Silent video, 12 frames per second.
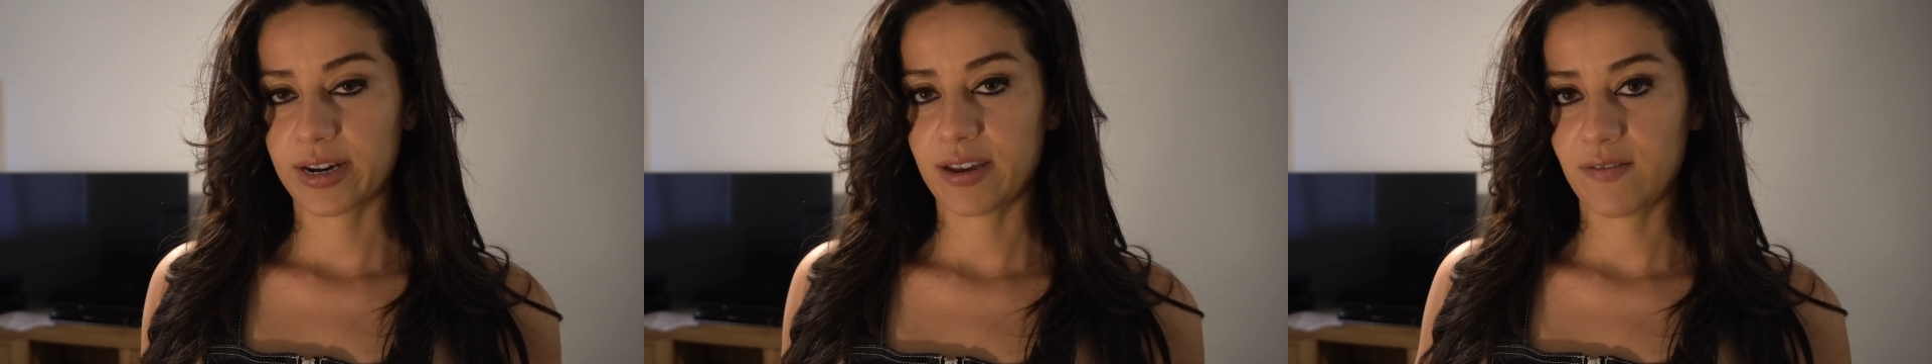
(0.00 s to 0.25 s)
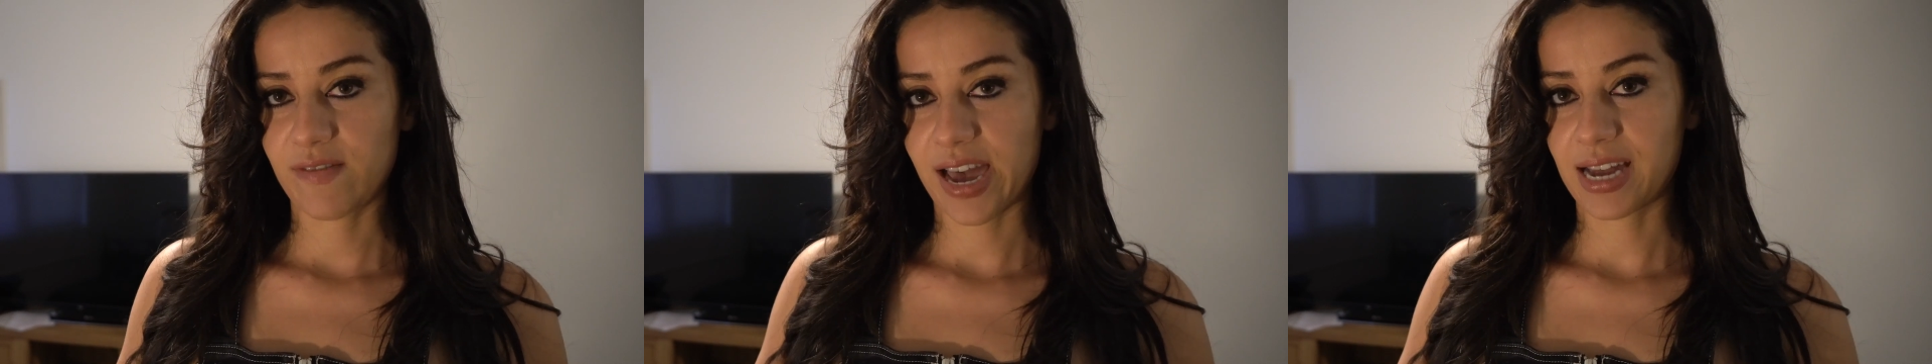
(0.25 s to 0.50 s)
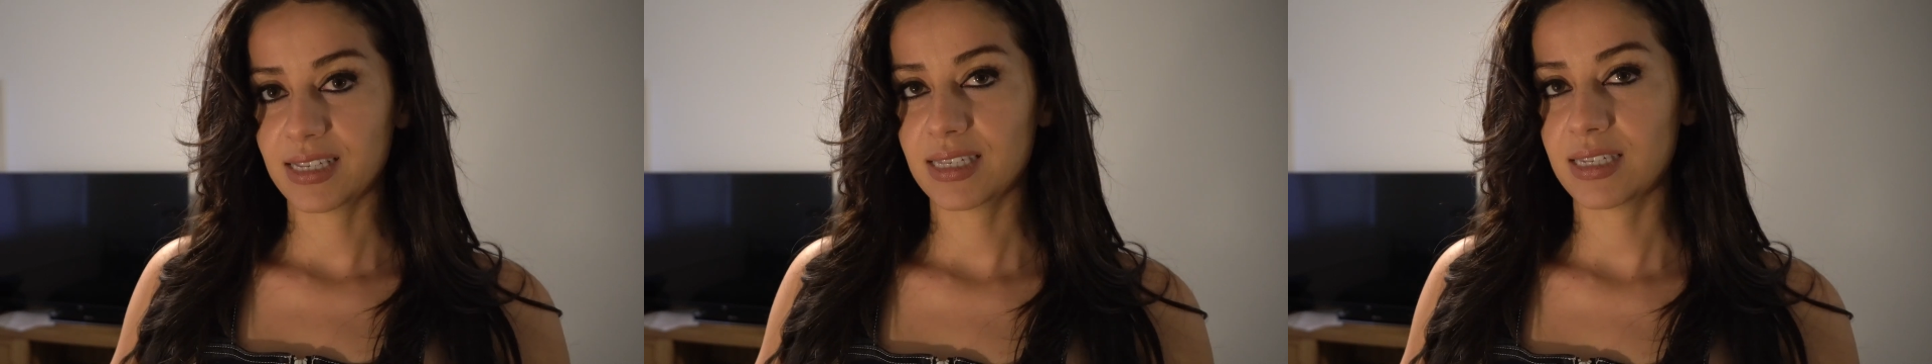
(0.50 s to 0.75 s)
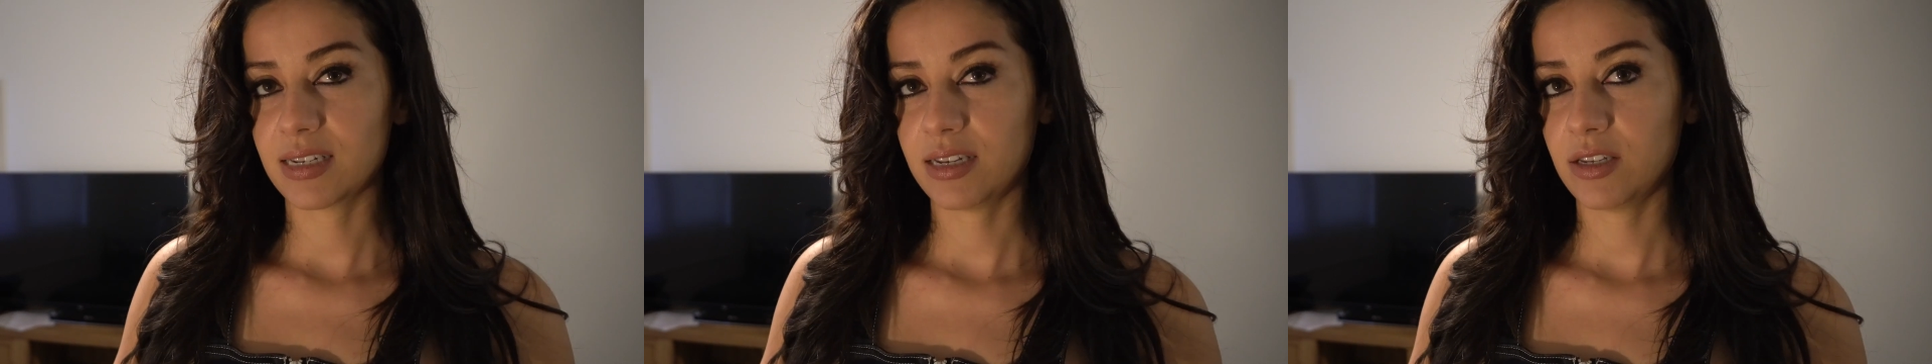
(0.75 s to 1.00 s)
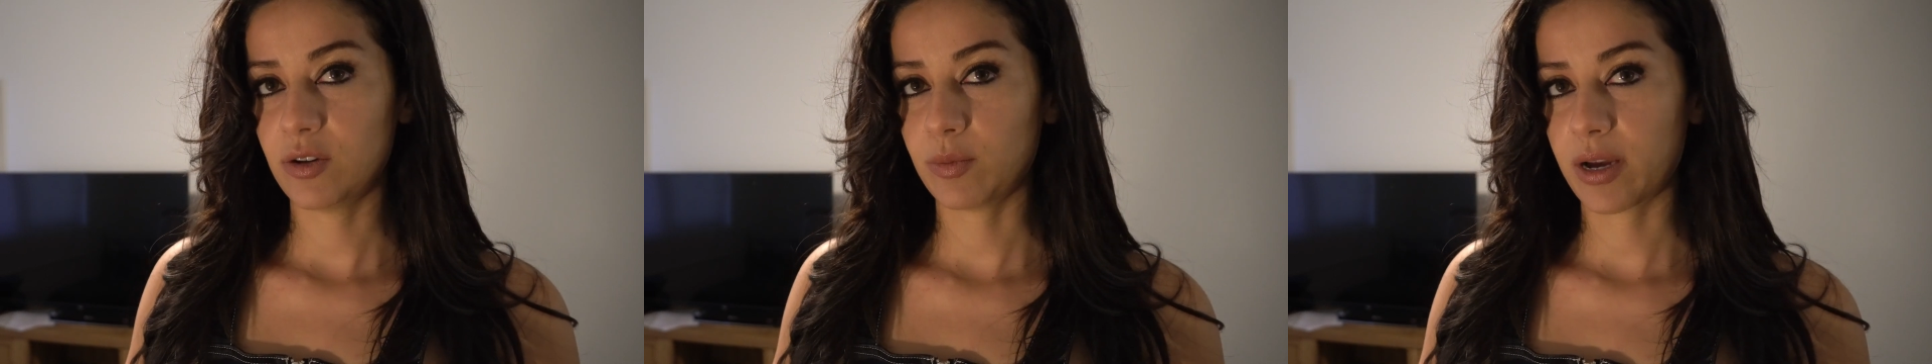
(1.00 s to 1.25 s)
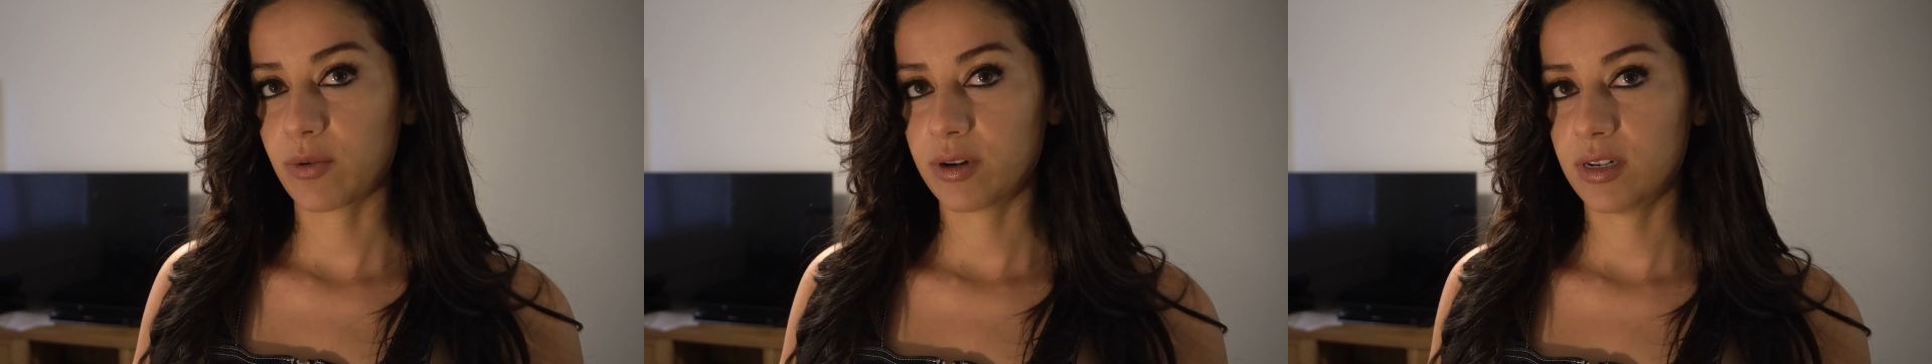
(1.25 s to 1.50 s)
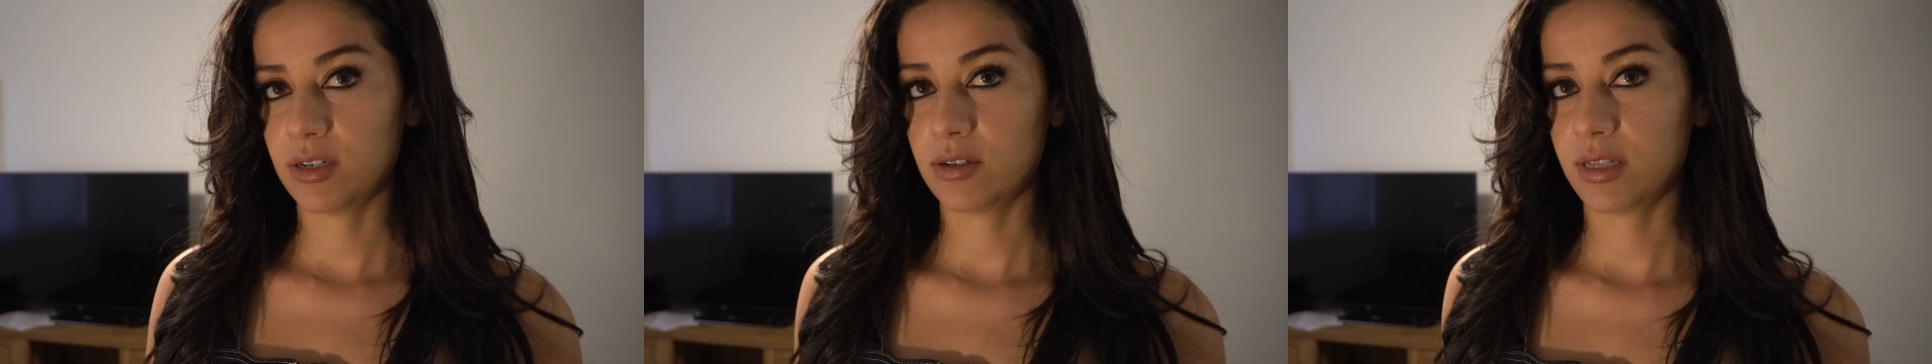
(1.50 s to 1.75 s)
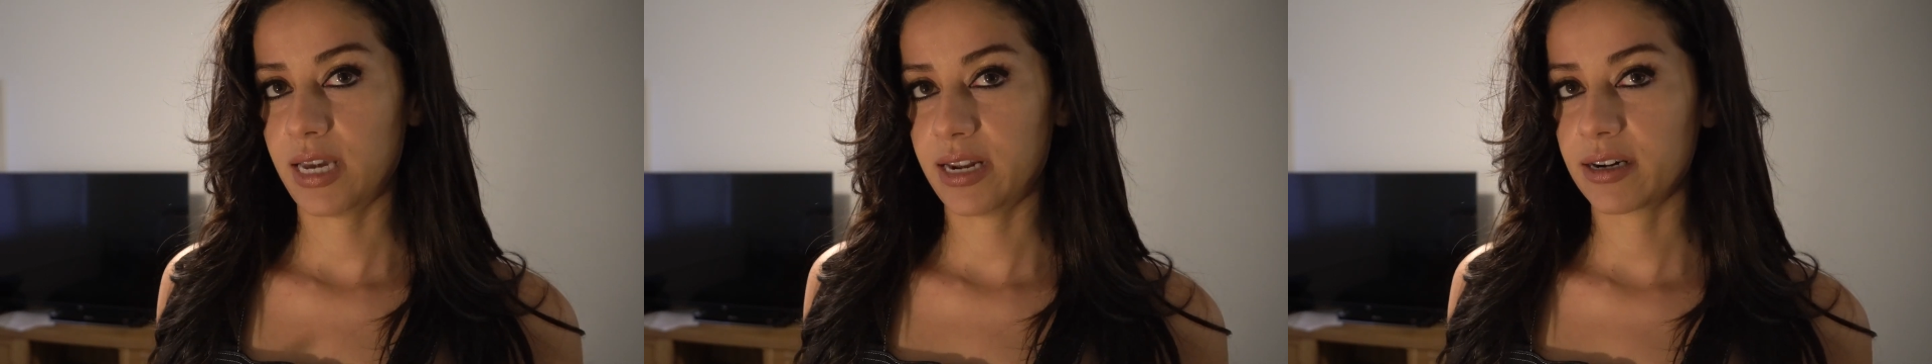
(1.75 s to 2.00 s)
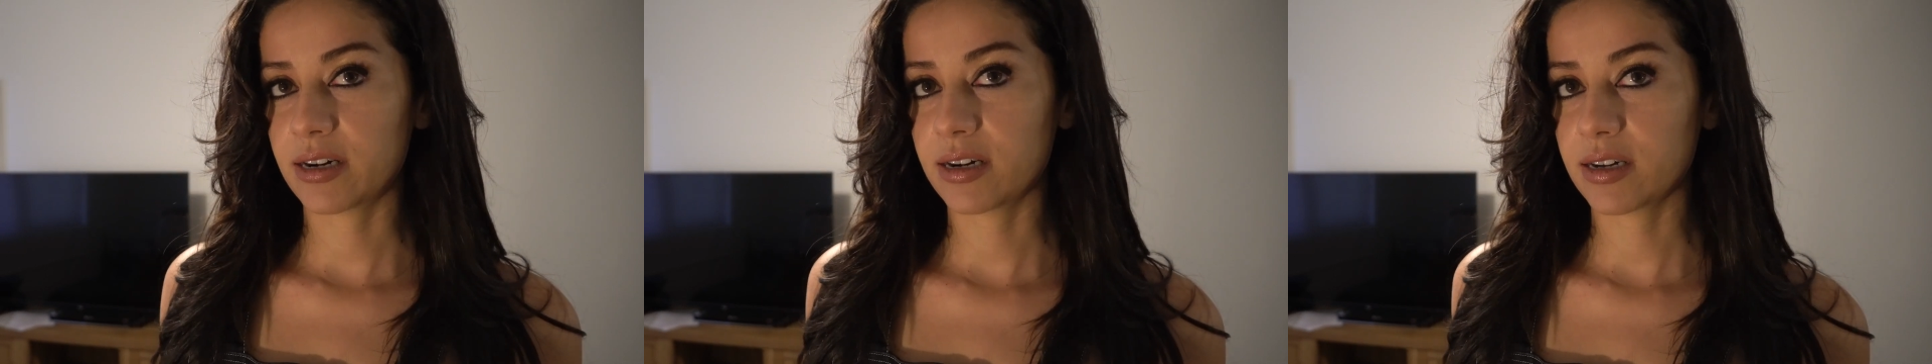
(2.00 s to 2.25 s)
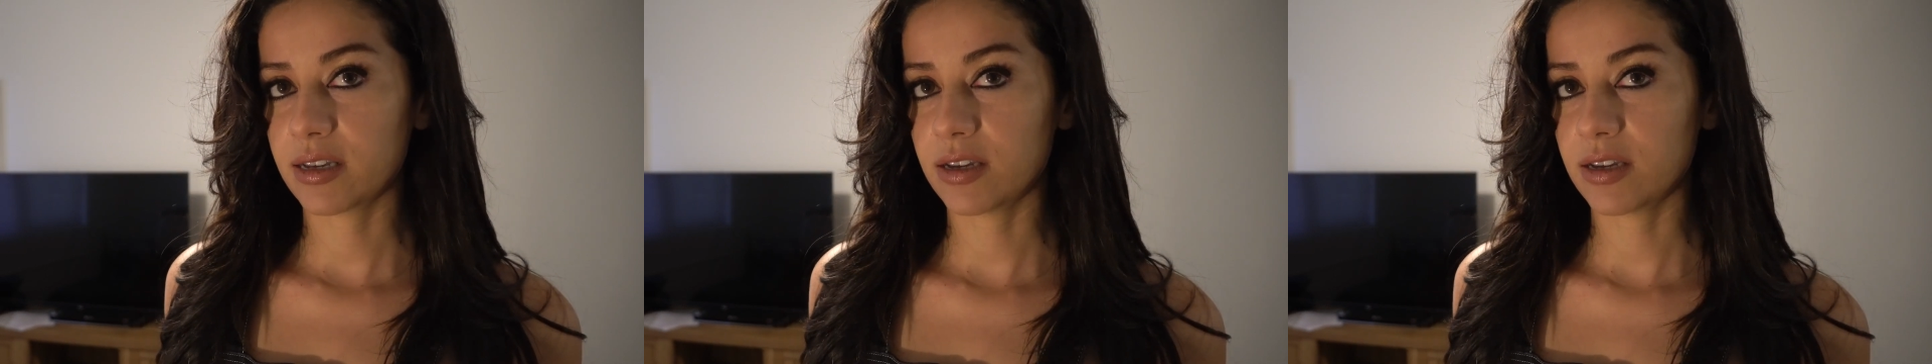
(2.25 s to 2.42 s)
advanced, and you might want to do later